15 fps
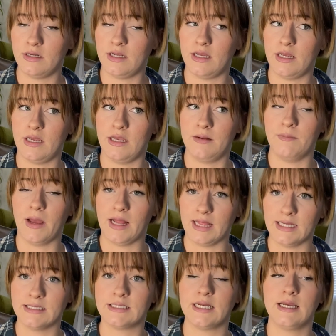in my
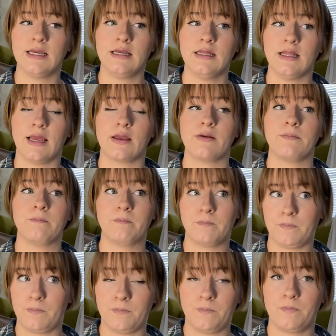listing, like,
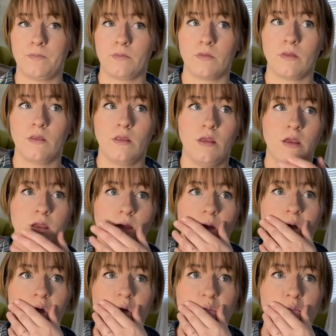
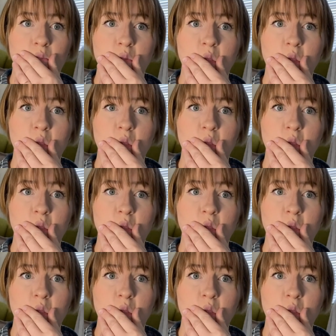I